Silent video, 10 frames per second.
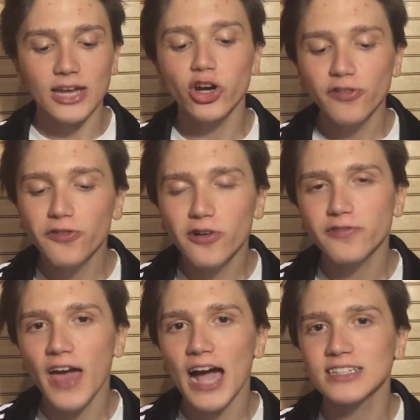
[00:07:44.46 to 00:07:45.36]
I know for a
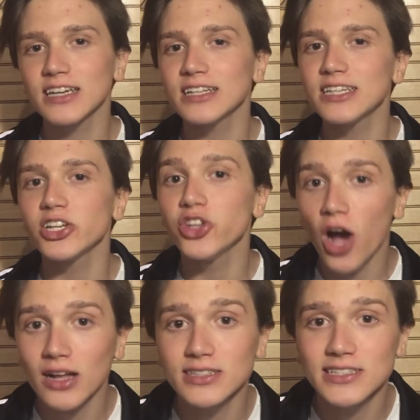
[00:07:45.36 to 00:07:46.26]
fact it did
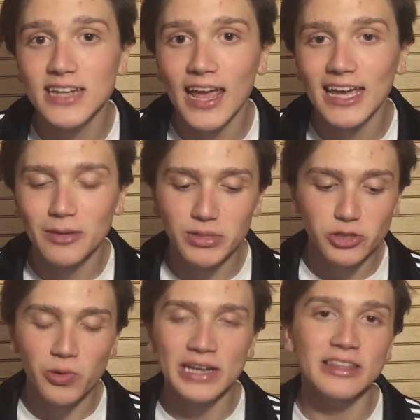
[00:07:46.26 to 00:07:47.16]
not stay in
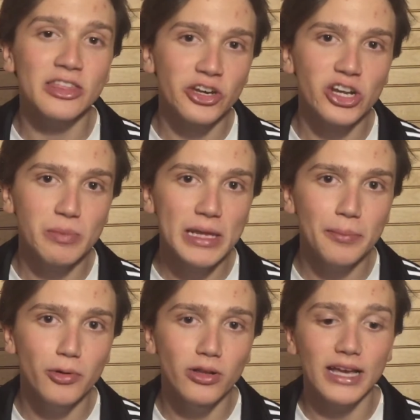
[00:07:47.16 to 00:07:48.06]
between the 30
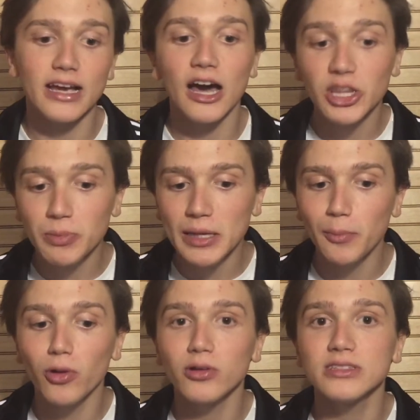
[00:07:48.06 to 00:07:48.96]
people, like other
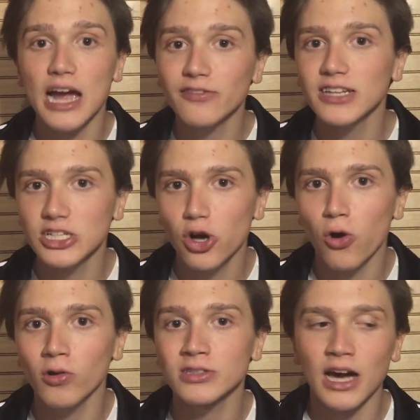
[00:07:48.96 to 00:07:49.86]
people definitely
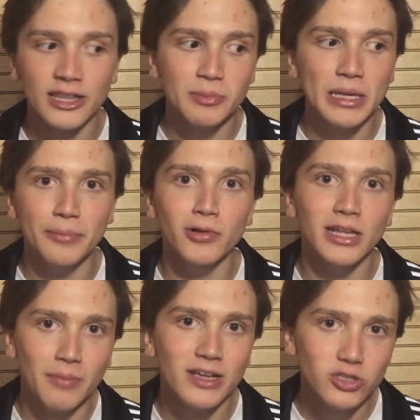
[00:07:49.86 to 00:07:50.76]
told other people
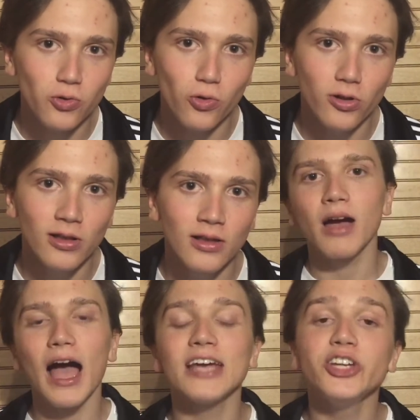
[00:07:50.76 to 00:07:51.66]
in my school.
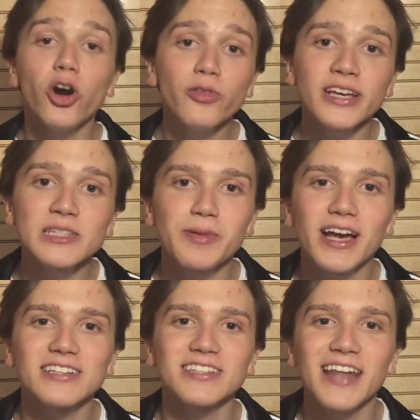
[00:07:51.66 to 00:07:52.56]
I know this
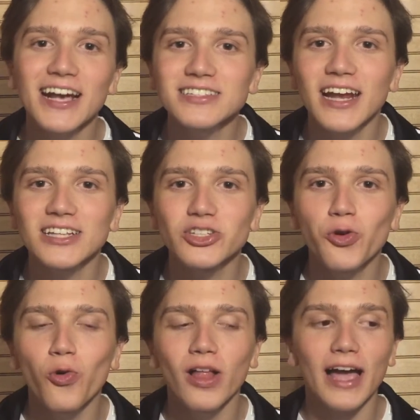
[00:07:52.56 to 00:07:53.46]
because the next day at
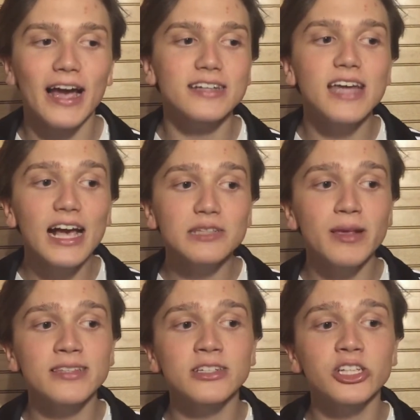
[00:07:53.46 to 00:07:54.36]
school, I got text
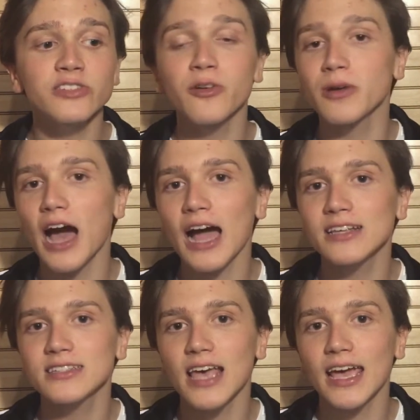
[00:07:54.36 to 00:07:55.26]
messages from
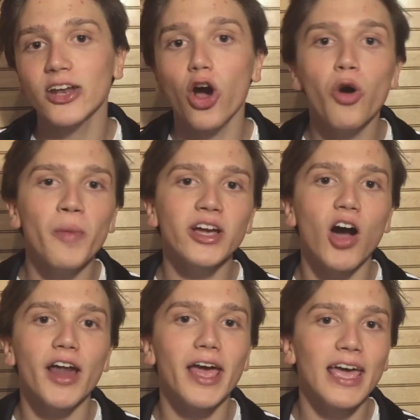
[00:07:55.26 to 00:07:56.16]
guys saying, oh my
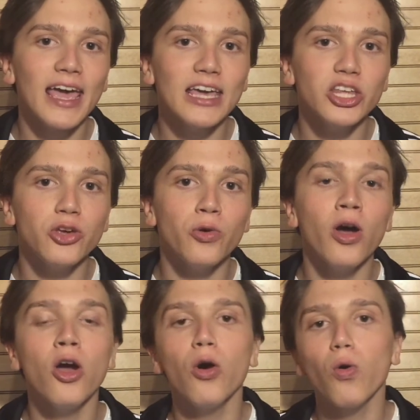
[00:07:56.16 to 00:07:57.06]
god, I hate you,
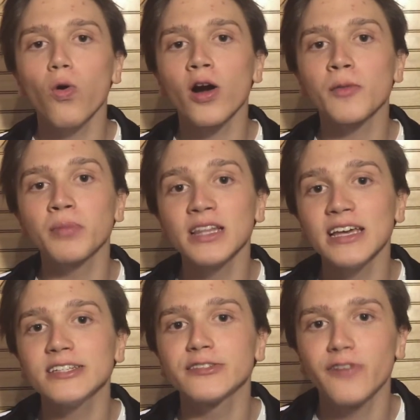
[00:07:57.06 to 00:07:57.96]
or
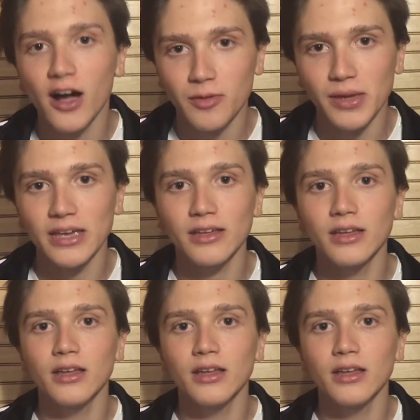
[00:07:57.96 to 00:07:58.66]
please f*** me.